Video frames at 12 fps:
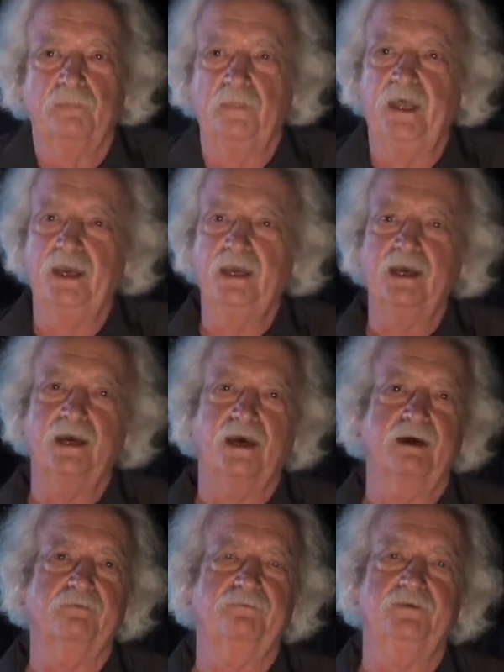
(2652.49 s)
They
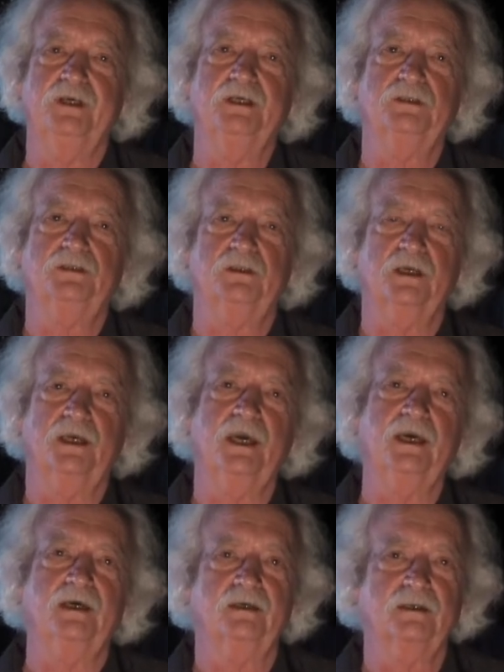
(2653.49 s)
have finished the
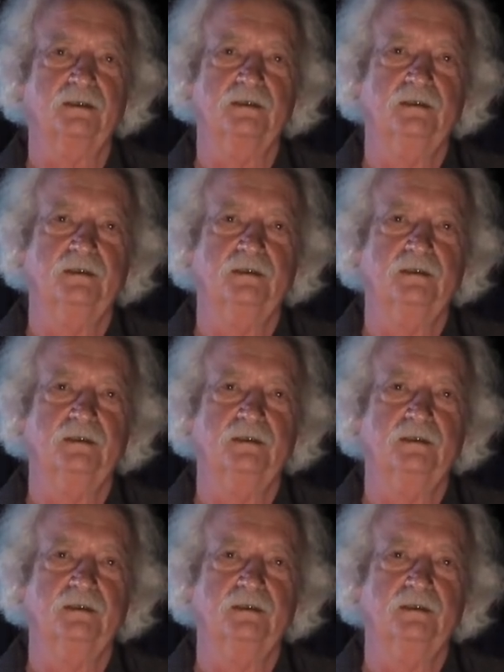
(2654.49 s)
cake